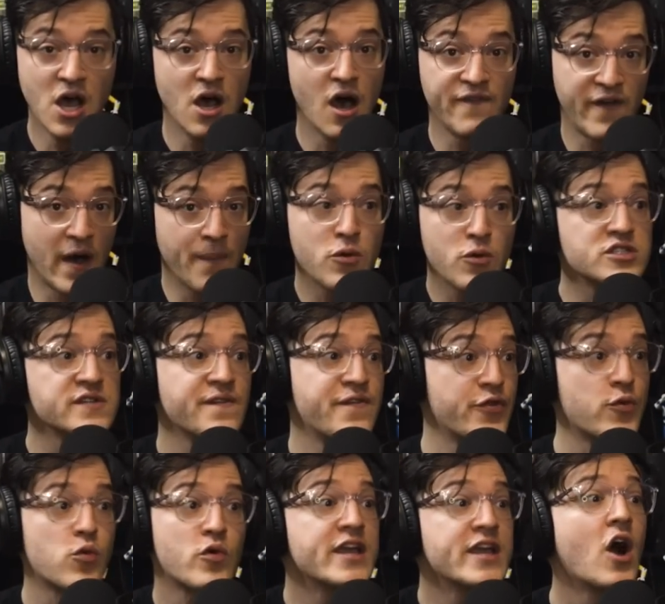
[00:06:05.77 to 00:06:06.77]
of upwards of
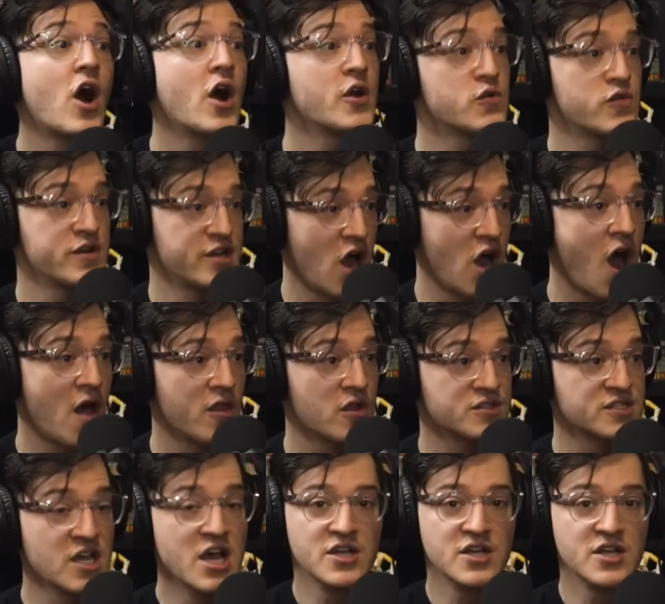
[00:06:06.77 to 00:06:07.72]
$300.